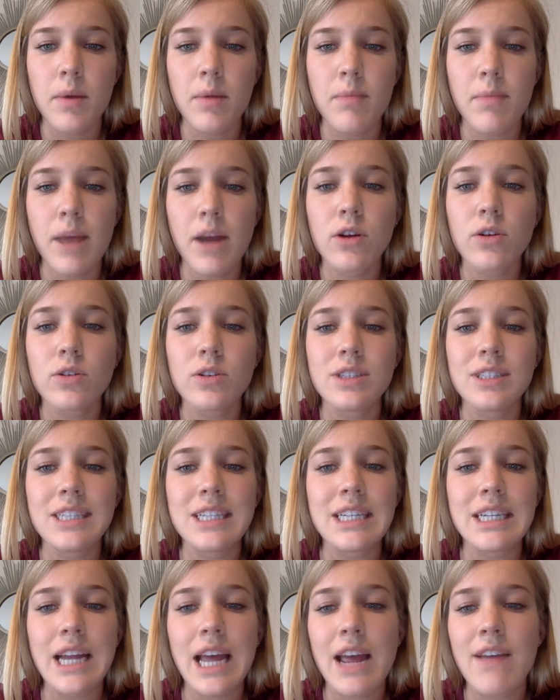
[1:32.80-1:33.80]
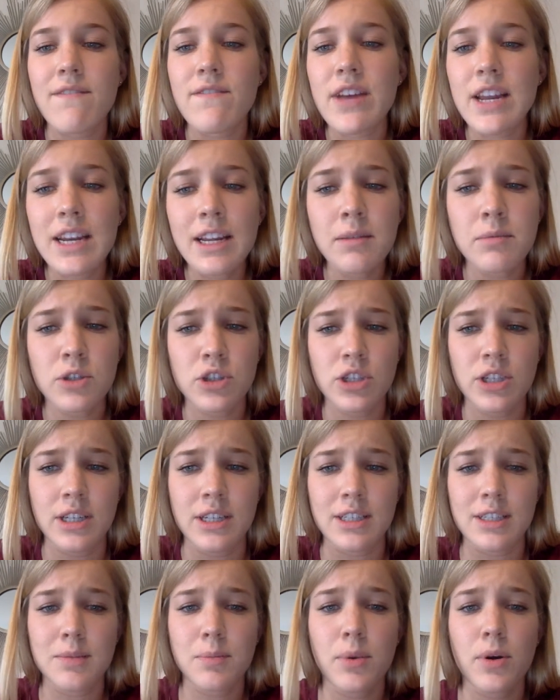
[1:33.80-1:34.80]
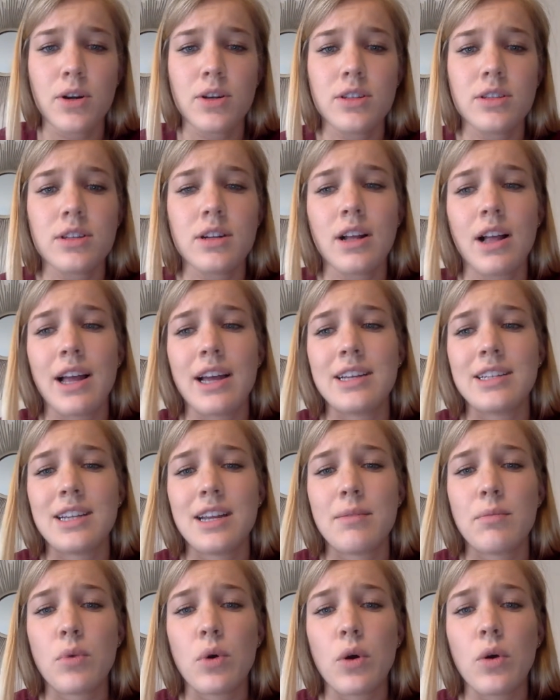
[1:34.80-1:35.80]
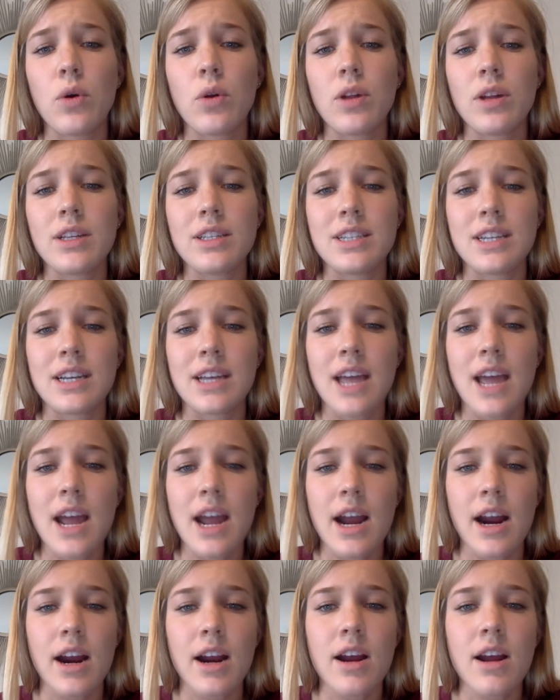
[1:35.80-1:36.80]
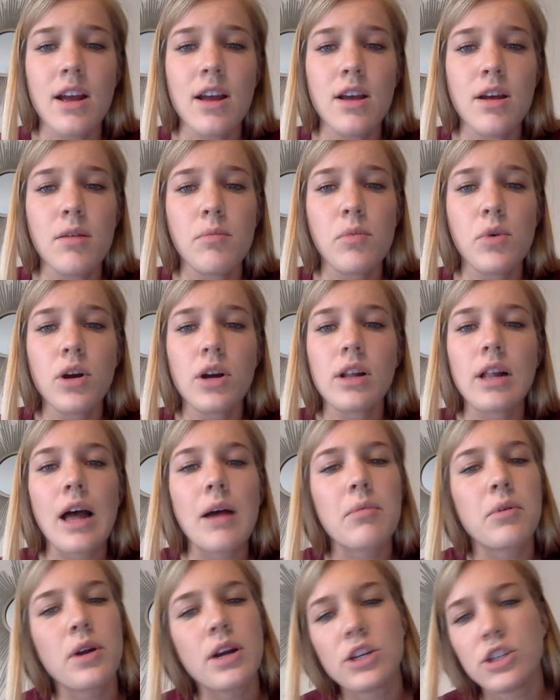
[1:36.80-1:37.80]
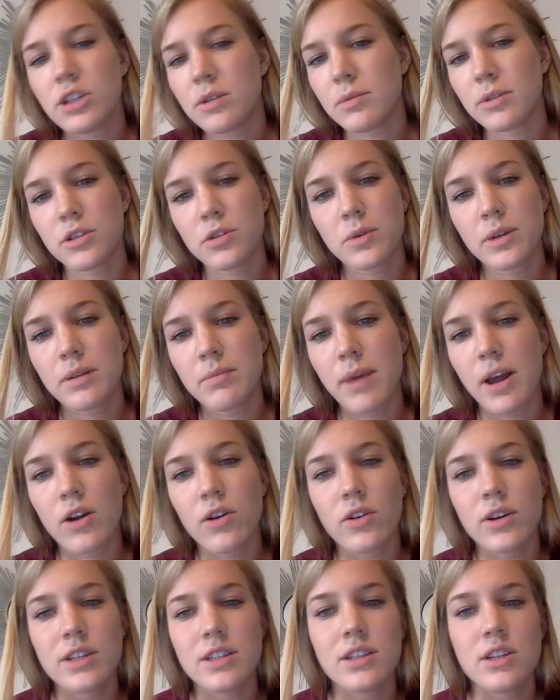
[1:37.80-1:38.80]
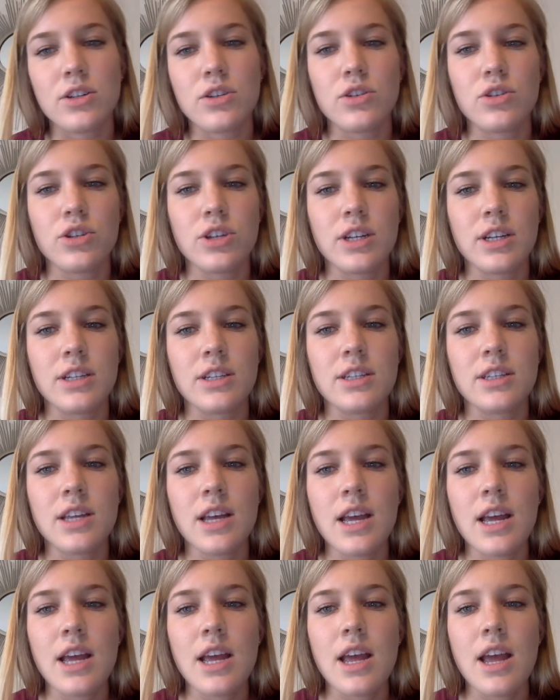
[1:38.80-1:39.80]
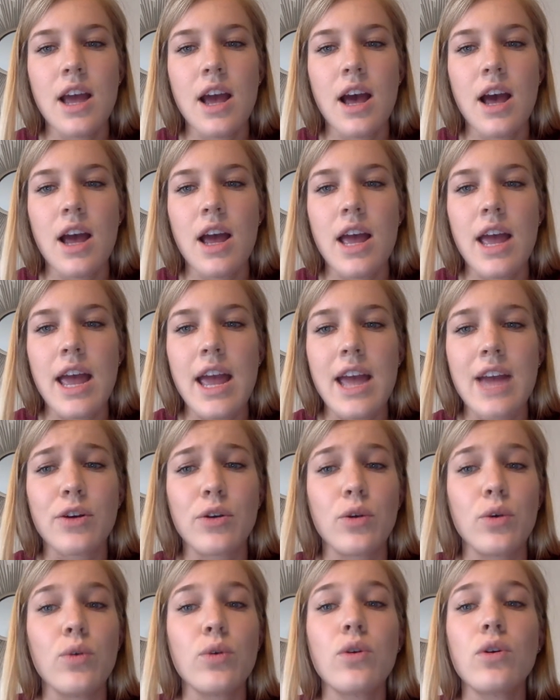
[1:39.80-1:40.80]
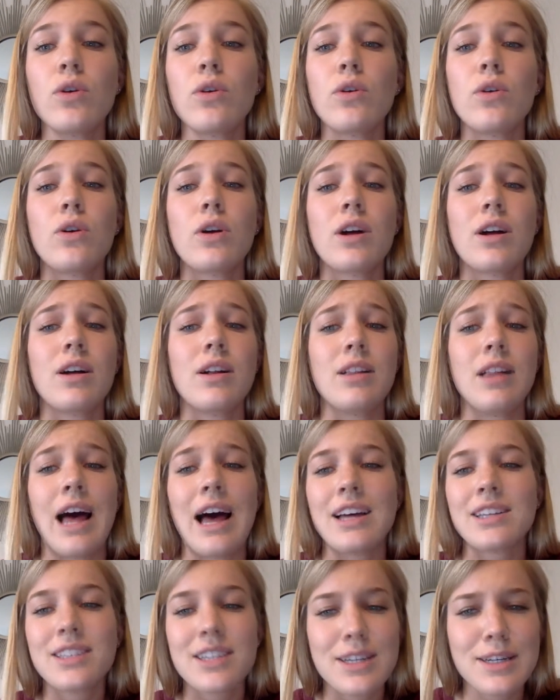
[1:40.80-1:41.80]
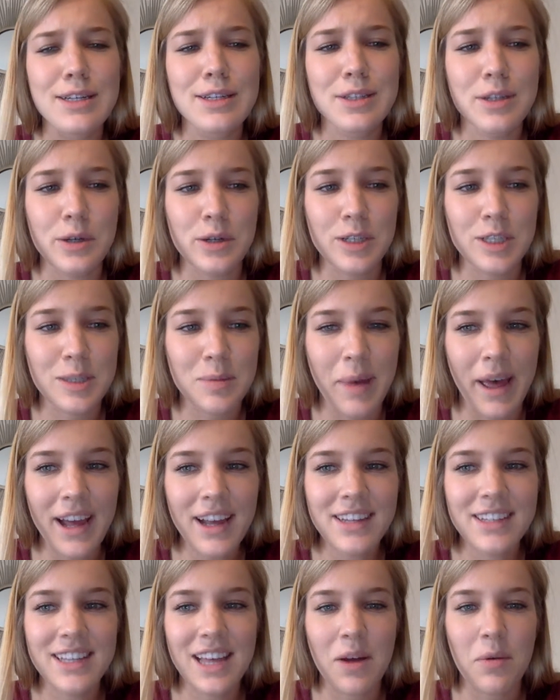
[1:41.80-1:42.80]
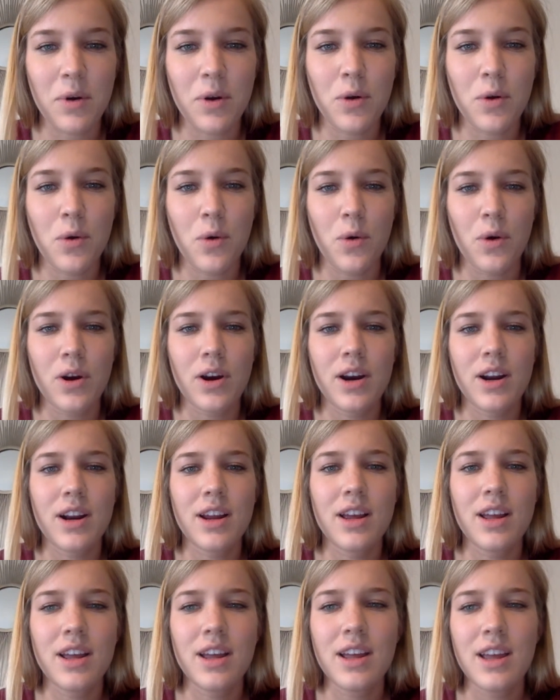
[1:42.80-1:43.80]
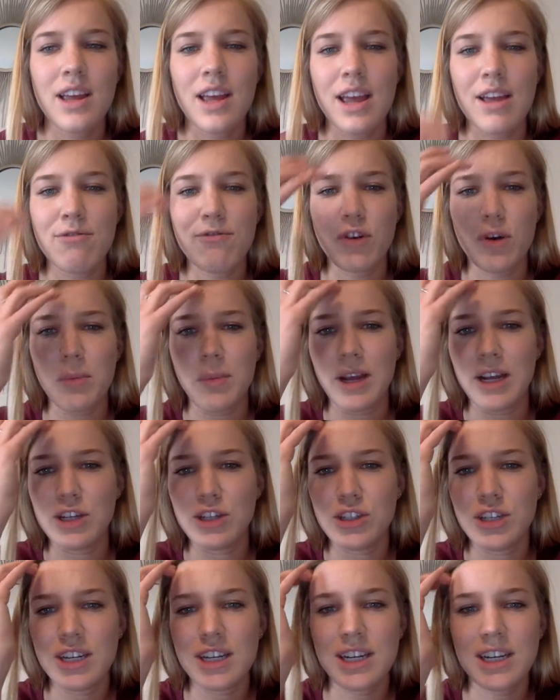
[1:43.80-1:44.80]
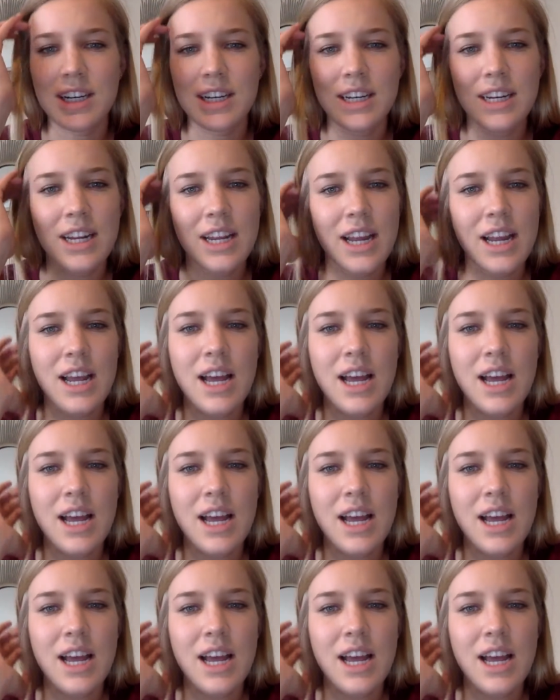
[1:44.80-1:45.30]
medical DNA vending machines, personalized and more holistic care, more collaboration between medical institutions, and Google Glasses or specs that record information.